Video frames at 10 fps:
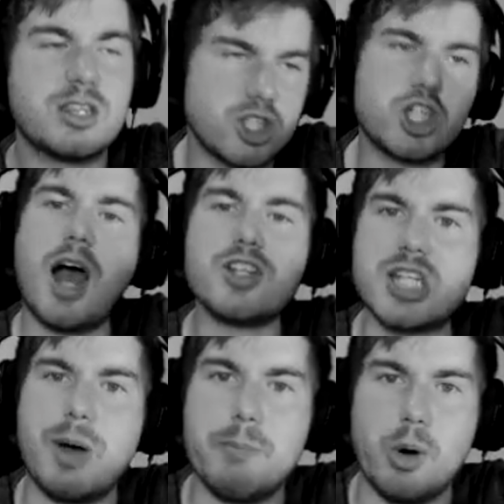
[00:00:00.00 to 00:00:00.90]
you can't
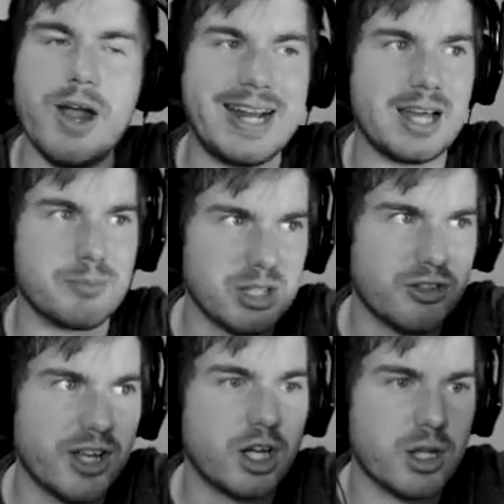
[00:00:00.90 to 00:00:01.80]
see what I'm pointing at, but the
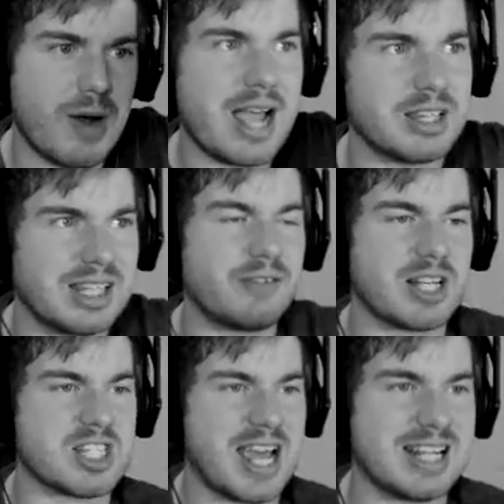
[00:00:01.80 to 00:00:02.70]
thing on the right, the
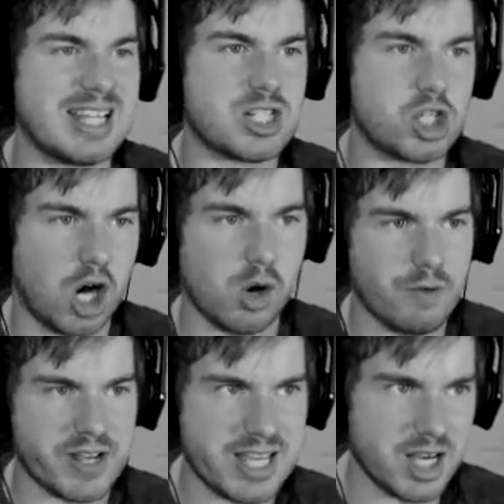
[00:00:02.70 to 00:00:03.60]
left-hand side, this cog
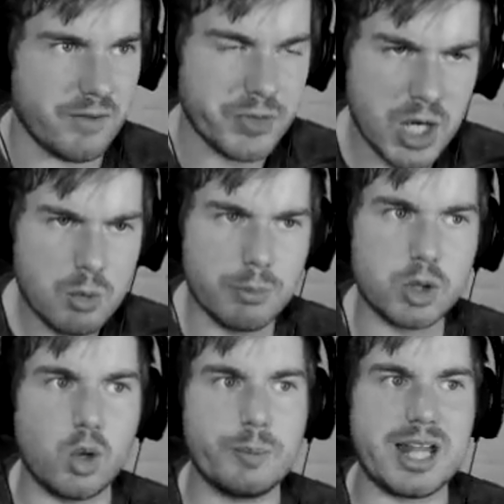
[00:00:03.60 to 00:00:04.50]
over here, will be
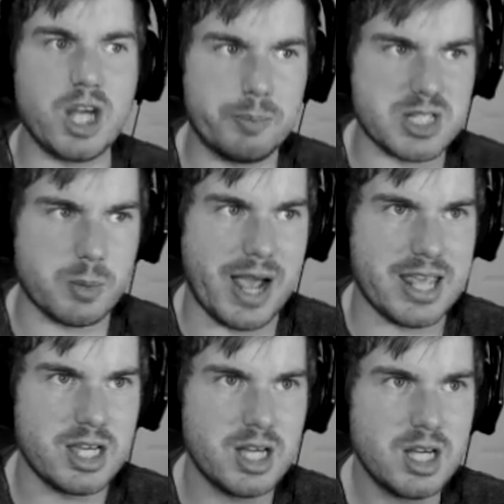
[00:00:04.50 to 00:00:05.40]
going back the opposite way.